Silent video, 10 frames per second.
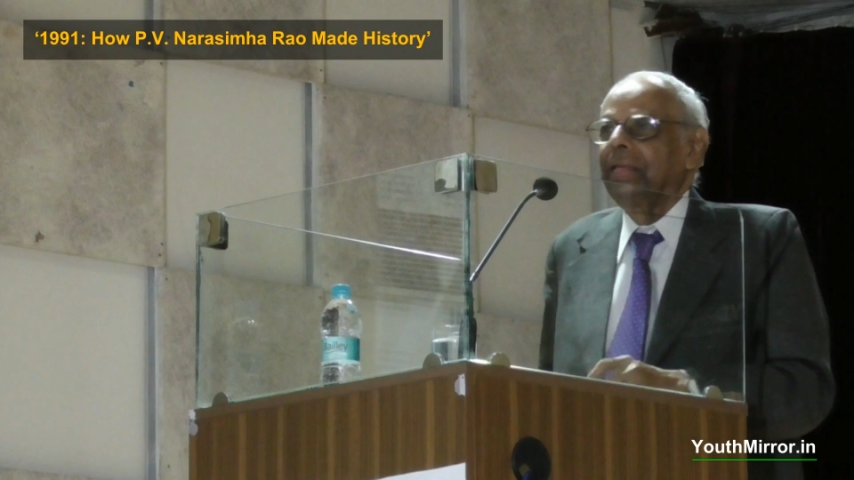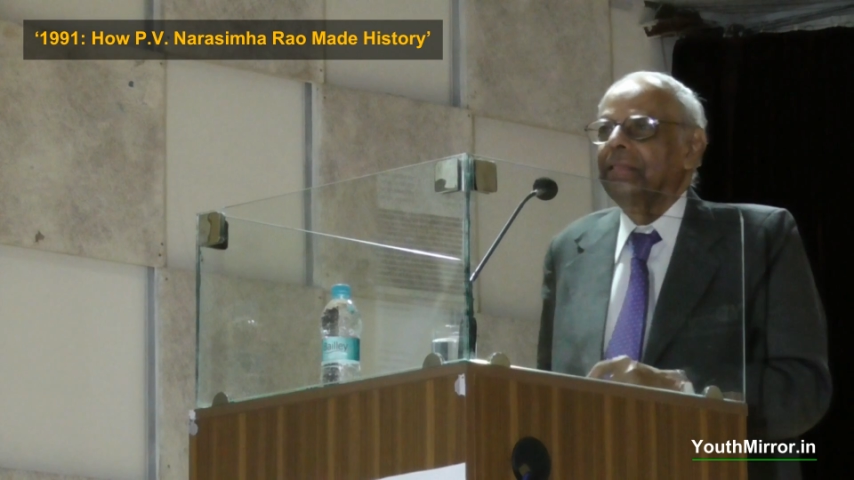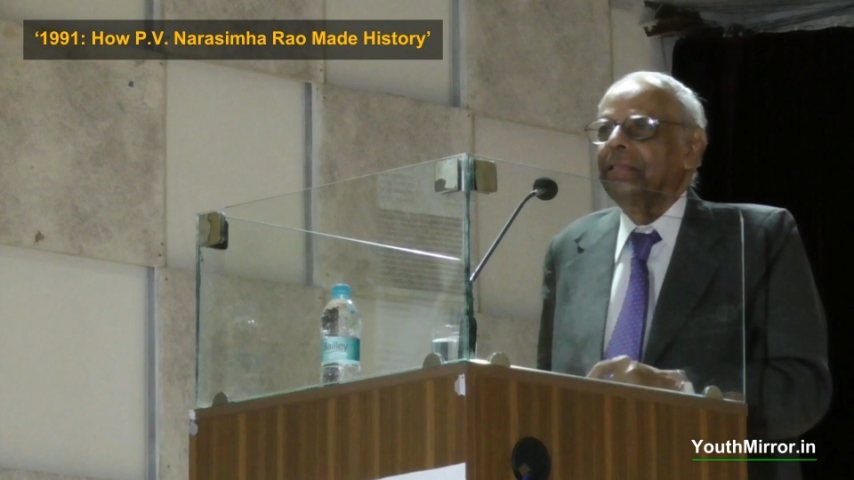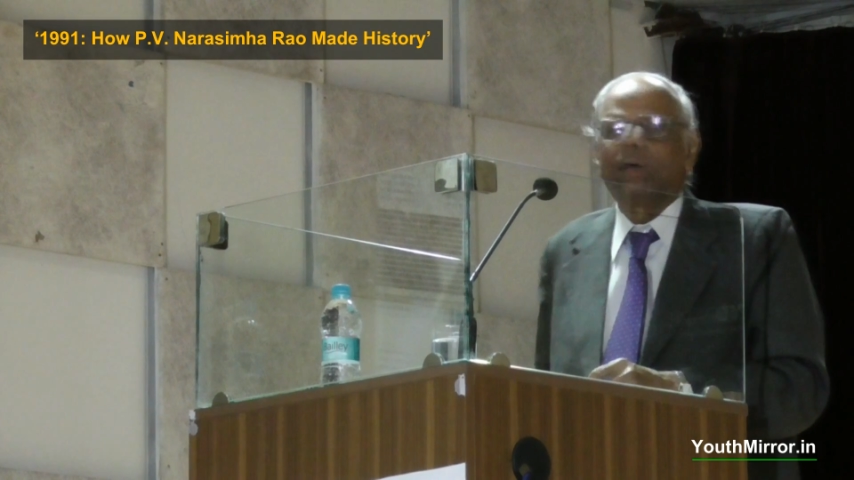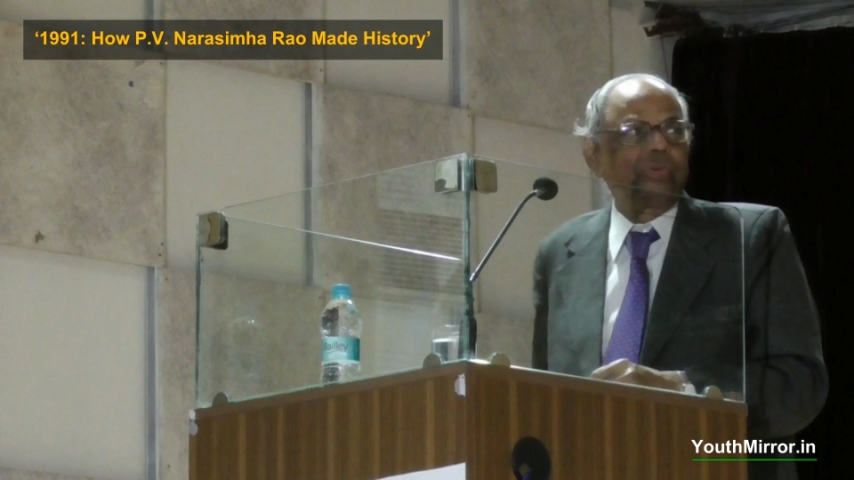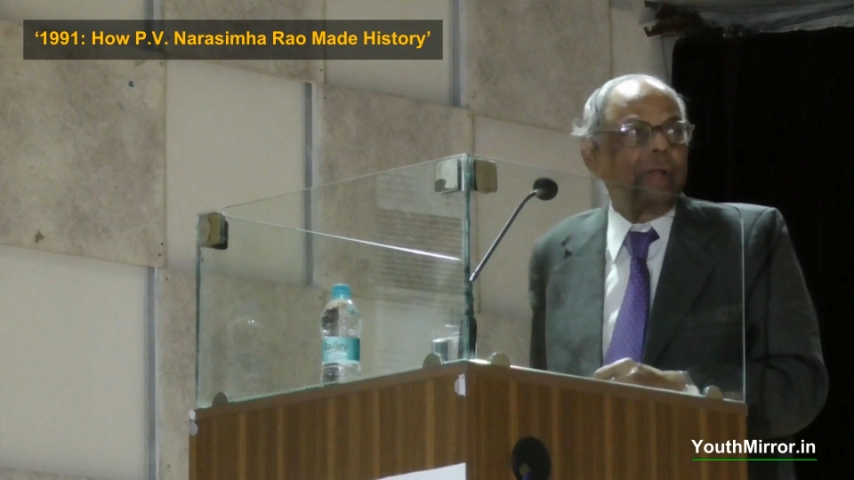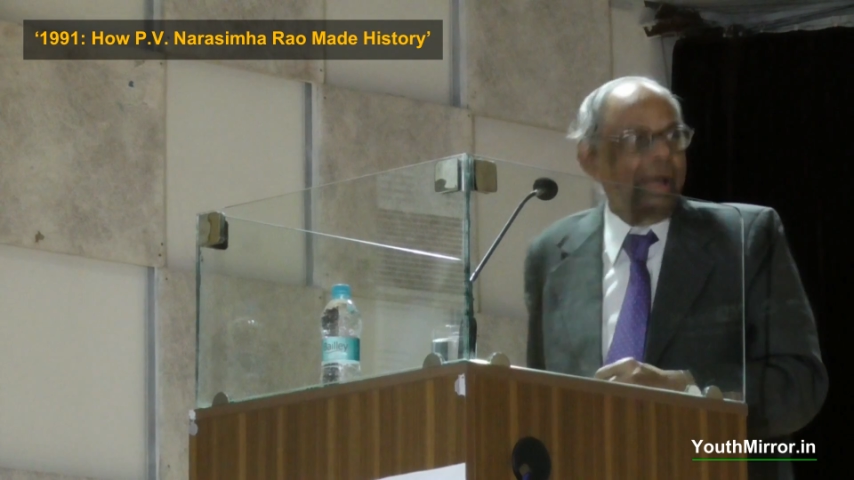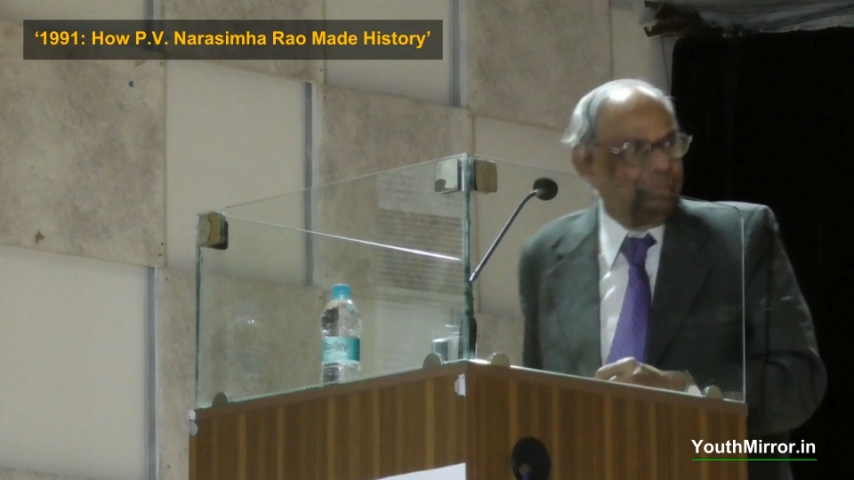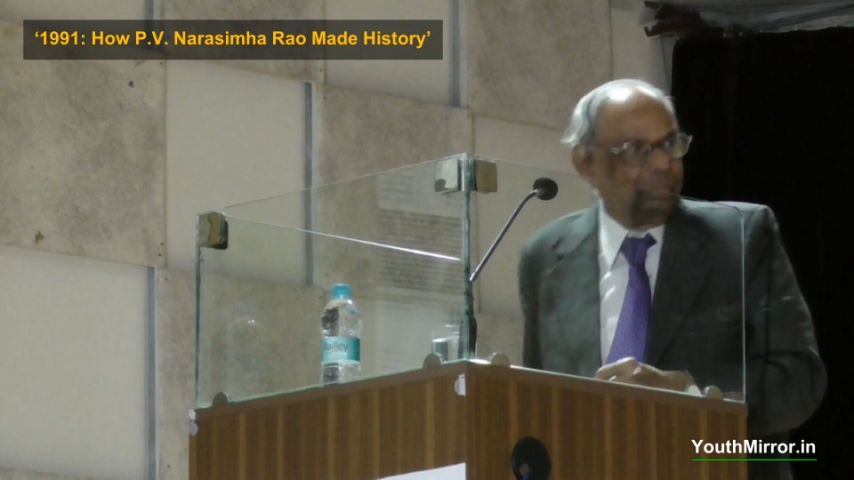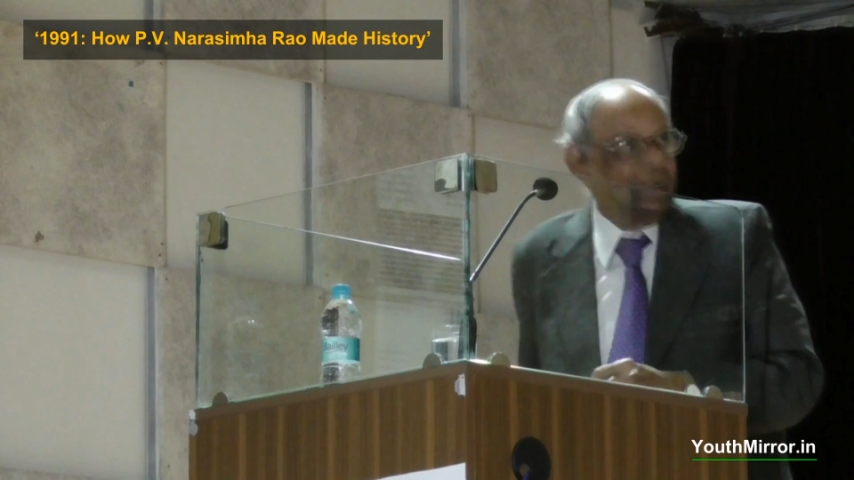Therefore,
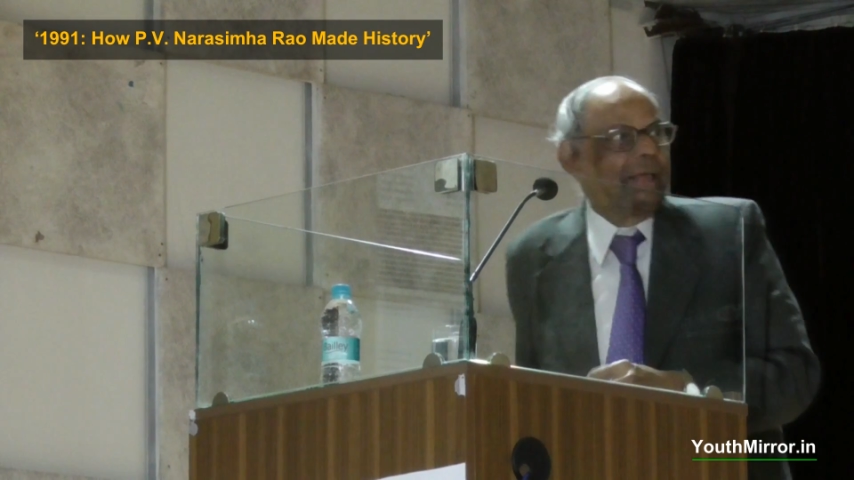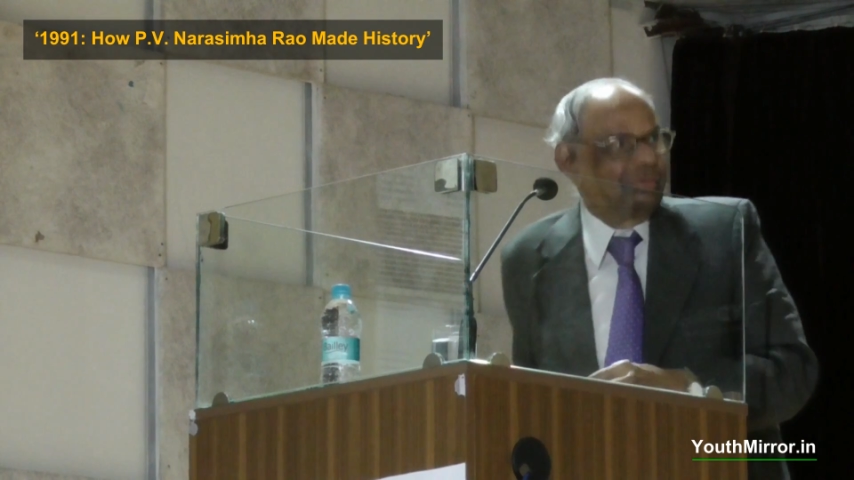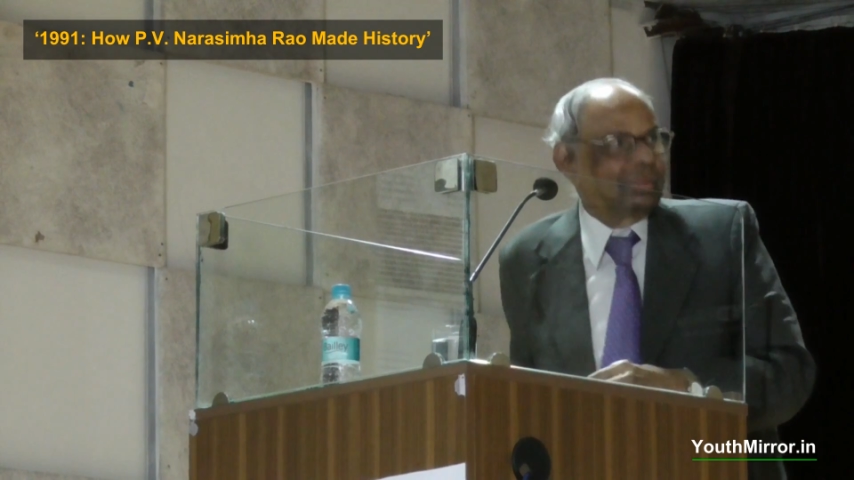I believe